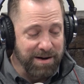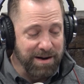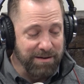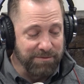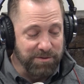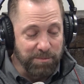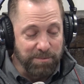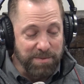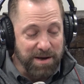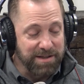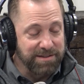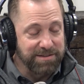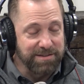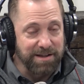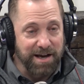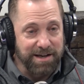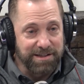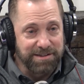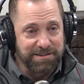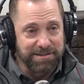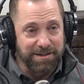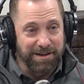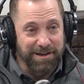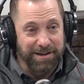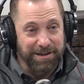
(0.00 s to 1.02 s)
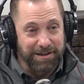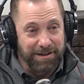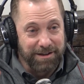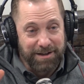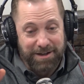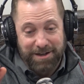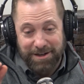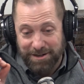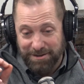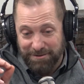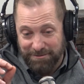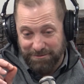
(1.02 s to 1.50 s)
have the best eyesight
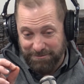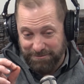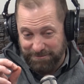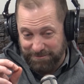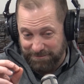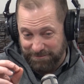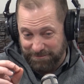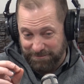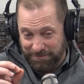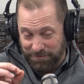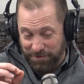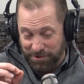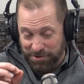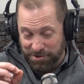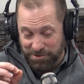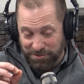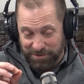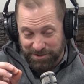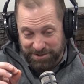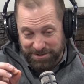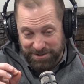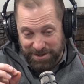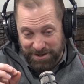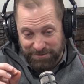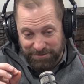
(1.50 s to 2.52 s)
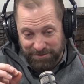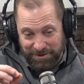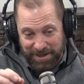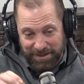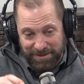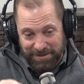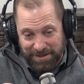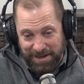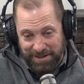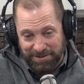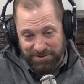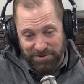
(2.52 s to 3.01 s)
for doing stuff like
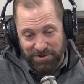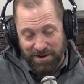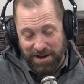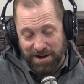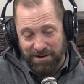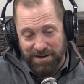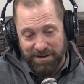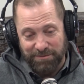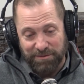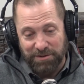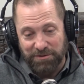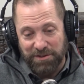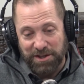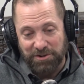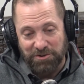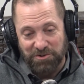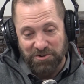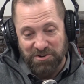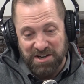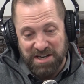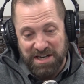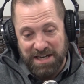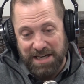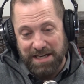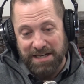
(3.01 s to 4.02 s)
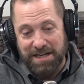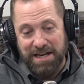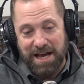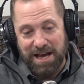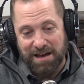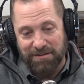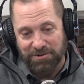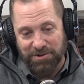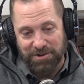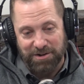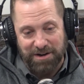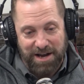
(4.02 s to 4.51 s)
that, so I don't even think you need to
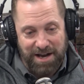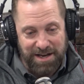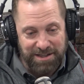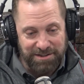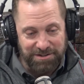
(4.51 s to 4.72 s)
have good eyes.